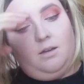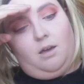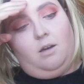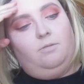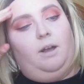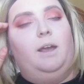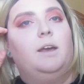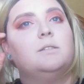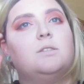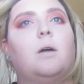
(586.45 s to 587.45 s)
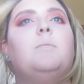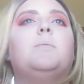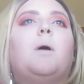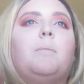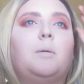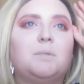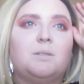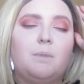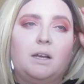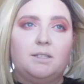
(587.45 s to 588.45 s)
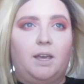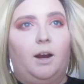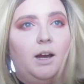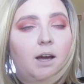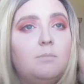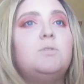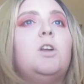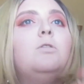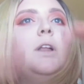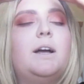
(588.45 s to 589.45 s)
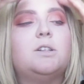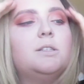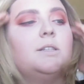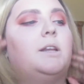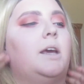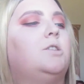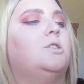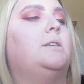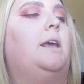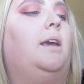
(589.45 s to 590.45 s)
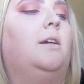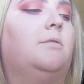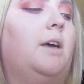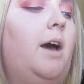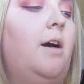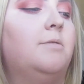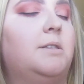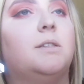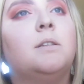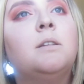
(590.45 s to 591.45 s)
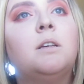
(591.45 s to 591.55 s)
Alright, so I'm going to pop on some mascara. No lashes today, just hanging out the house.